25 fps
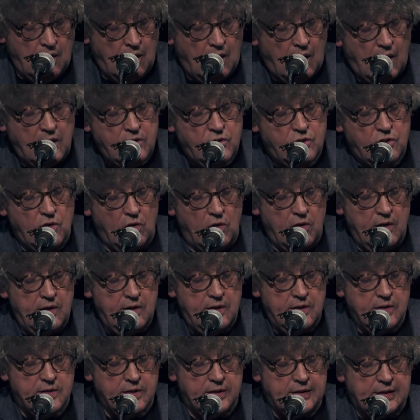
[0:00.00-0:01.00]
I
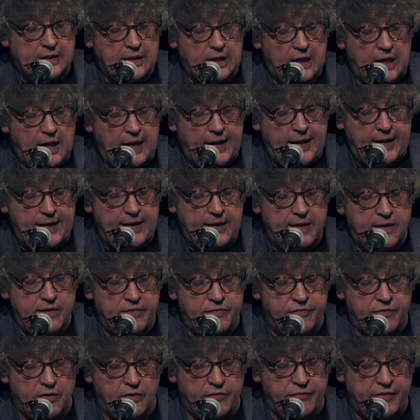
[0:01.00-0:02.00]
joined
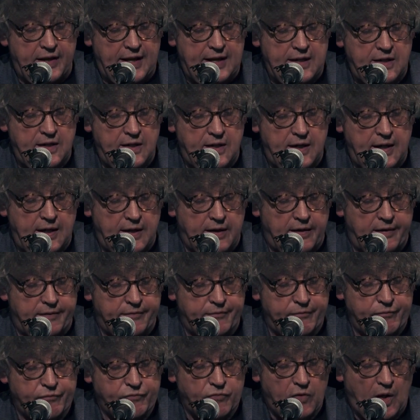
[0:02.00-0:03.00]
Clive of India
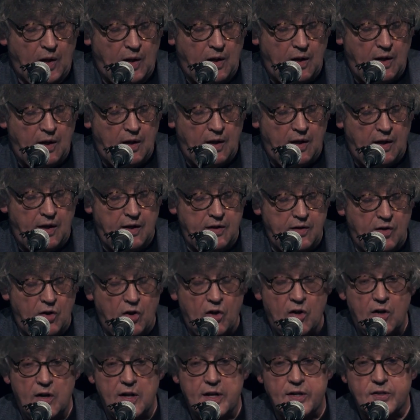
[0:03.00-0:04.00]
in
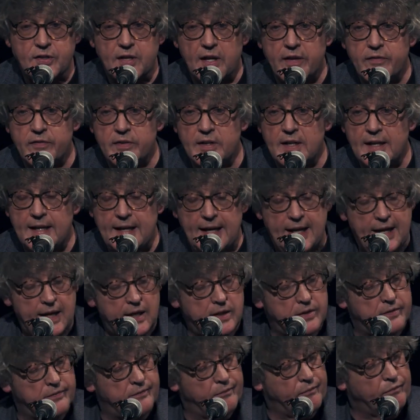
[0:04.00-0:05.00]
early
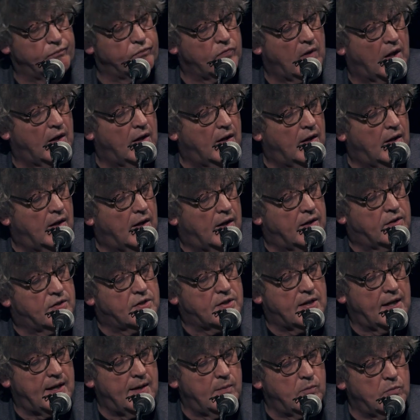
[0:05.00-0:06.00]
78. It
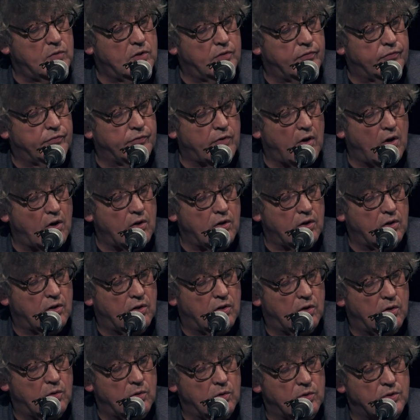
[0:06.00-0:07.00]
seemed frock
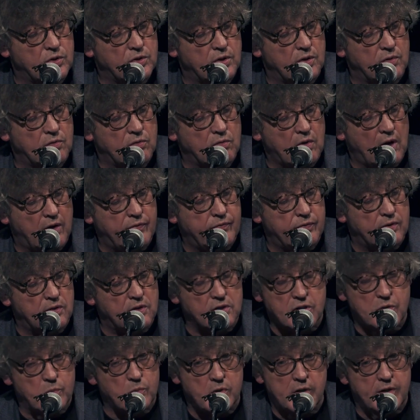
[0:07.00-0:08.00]
coats and
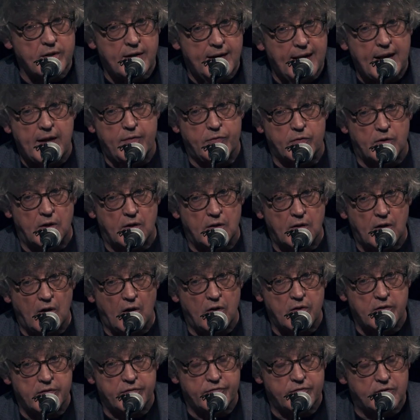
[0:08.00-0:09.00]
ruffles were never
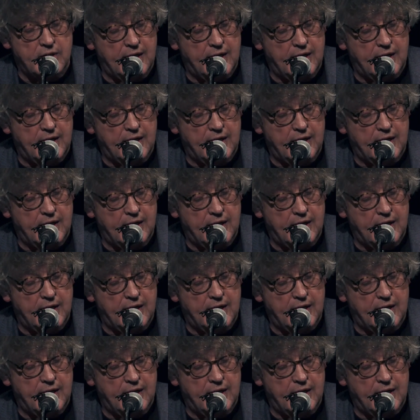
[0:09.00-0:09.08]
out of